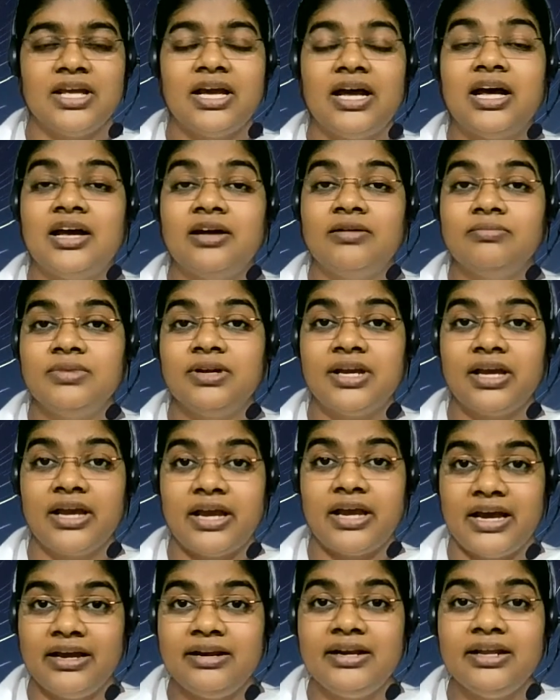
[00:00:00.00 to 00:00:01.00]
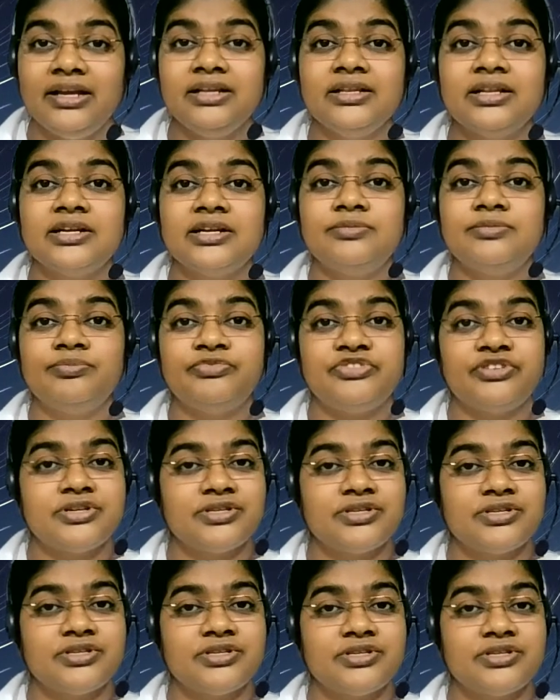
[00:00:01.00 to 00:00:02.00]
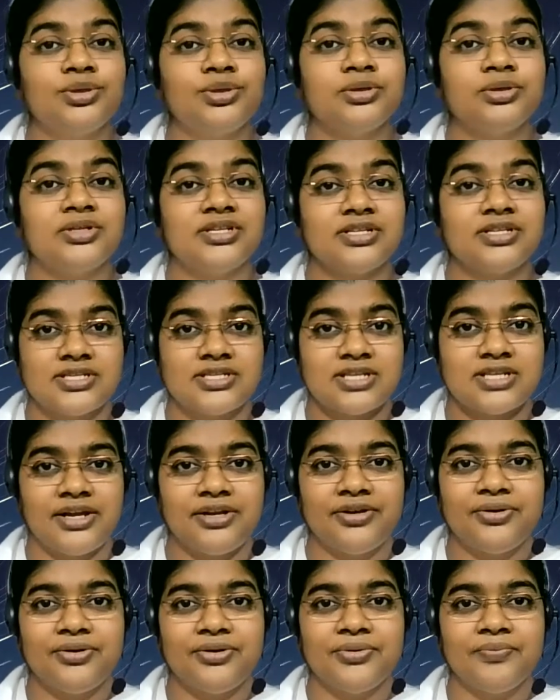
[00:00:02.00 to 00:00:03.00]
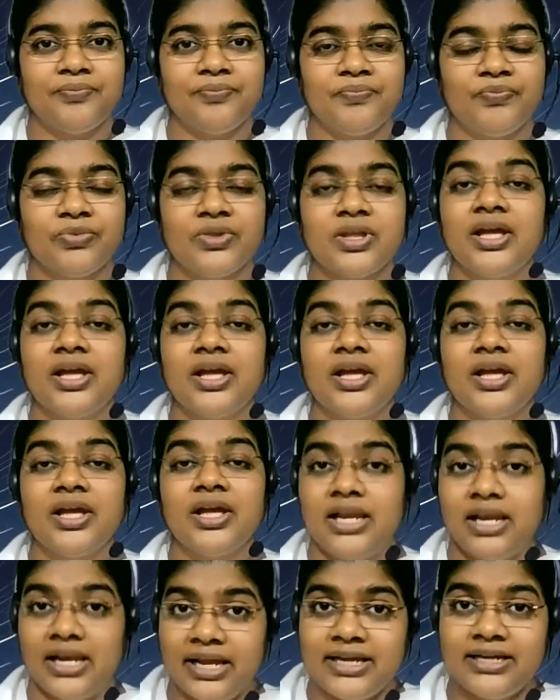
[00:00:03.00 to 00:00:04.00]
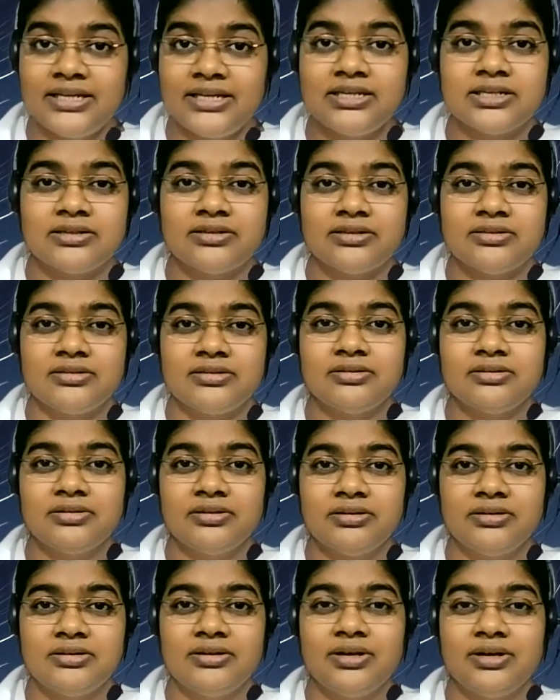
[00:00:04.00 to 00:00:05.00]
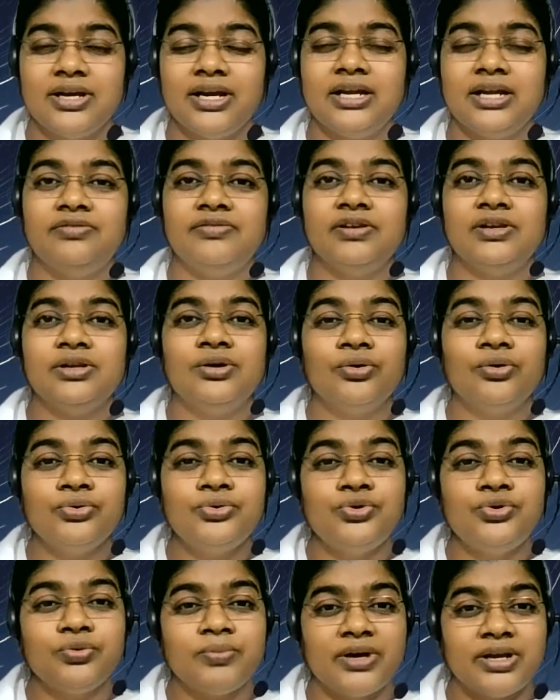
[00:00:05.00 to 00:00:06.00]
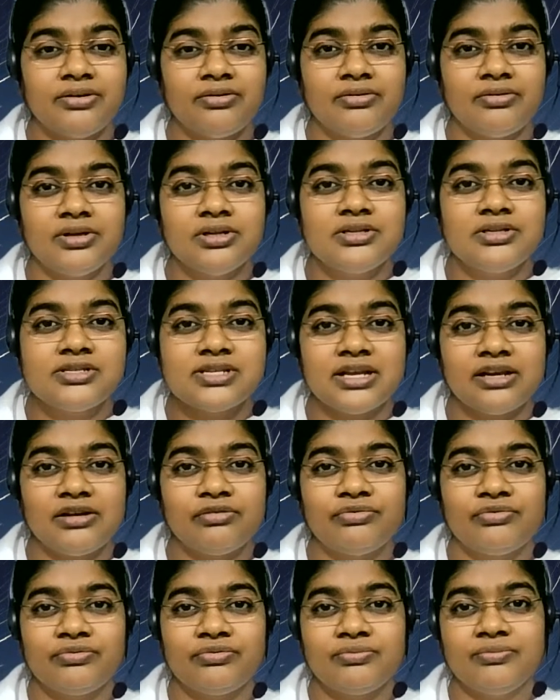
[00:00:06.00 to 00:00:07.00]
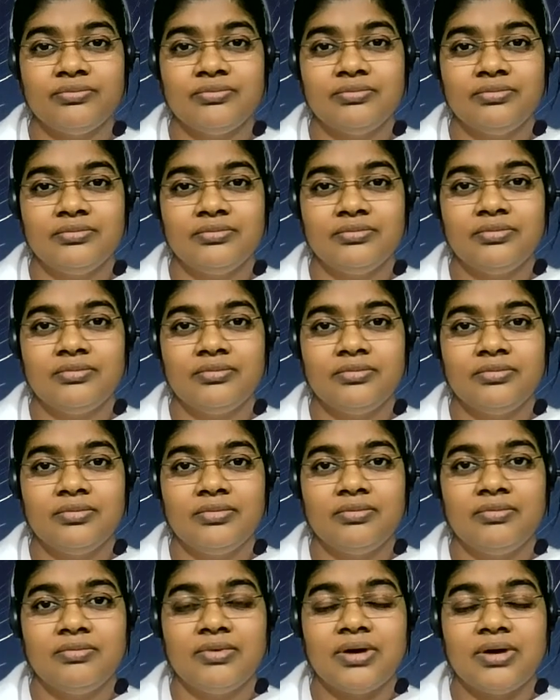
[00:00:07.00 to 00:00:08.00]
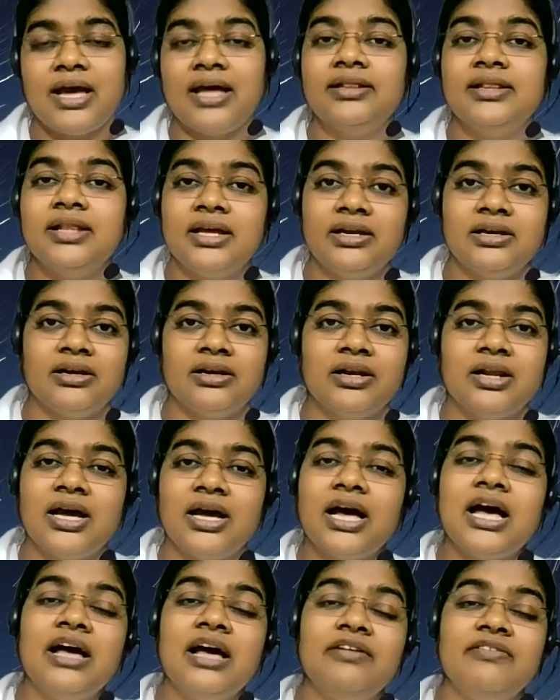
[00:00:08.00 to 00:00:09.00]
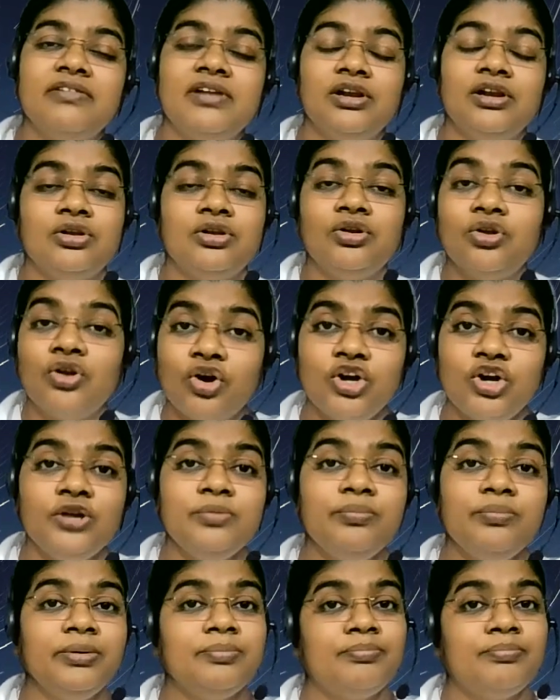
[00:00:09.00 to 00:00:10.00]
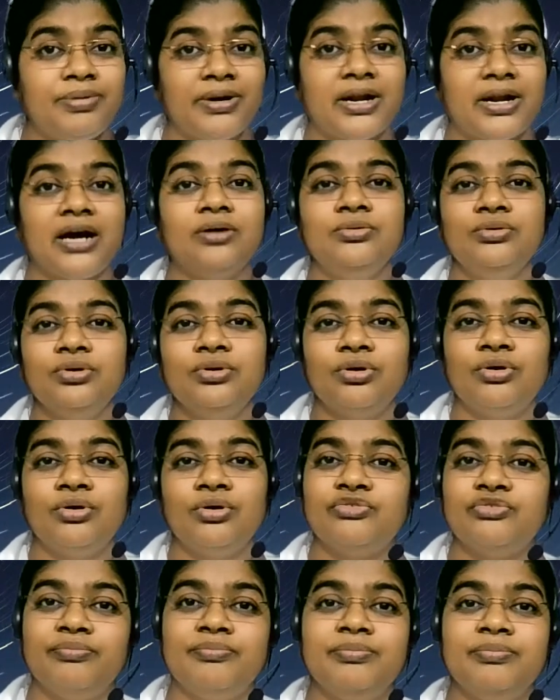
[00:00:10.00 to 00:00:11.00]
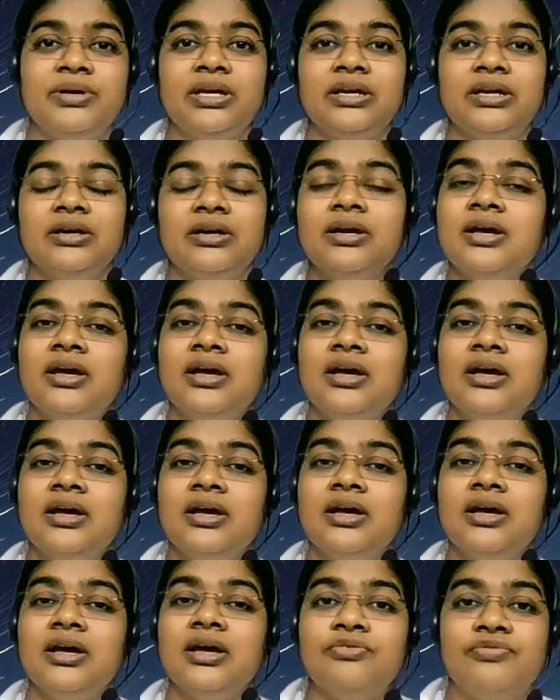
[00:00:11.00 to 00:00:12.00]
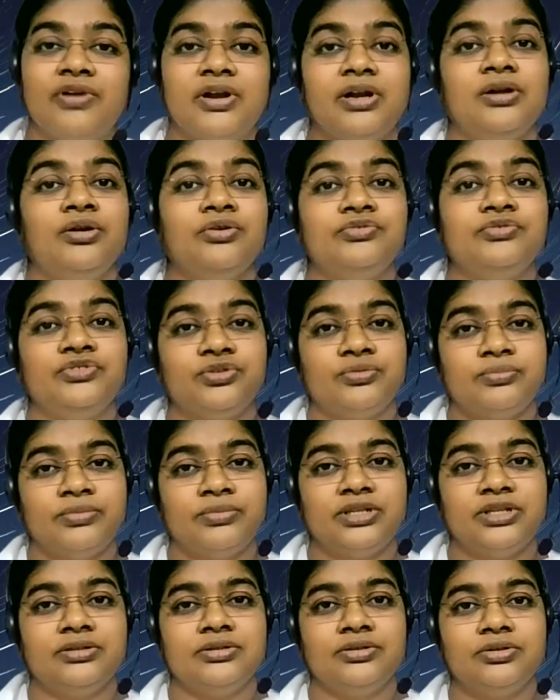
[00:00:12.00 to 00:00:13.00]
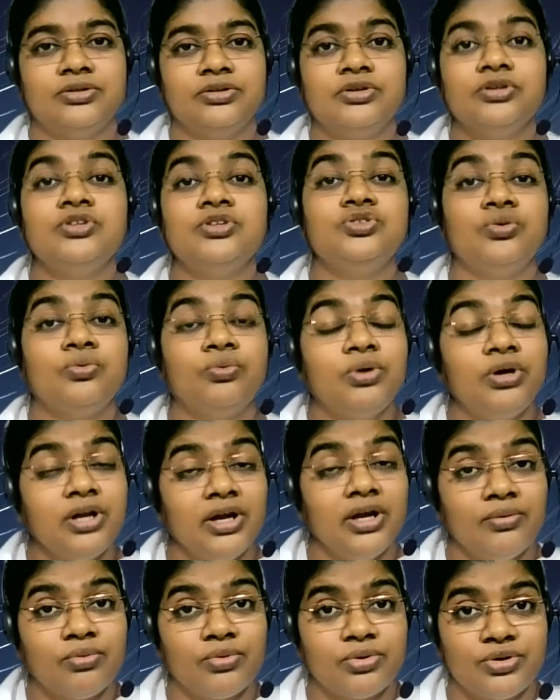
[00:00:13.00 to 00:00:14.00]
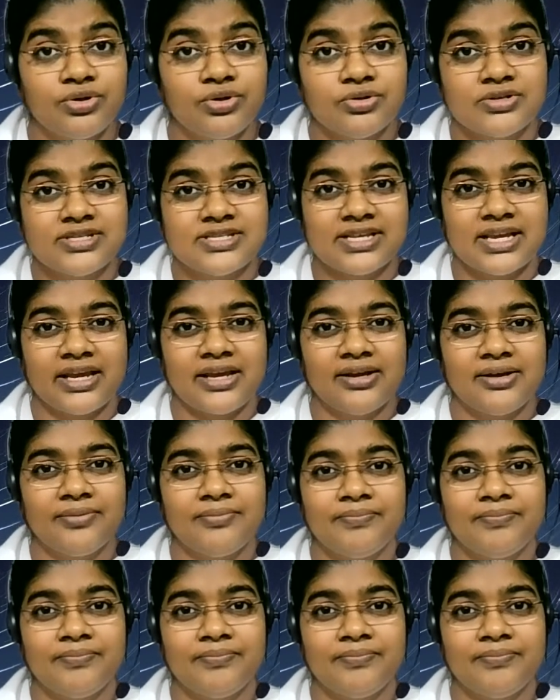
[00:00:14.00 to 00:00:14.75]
I am carrying that frustration inside. Later, it will go to my real self. And then I will not be proud of being friend of Suman. So what I want to say,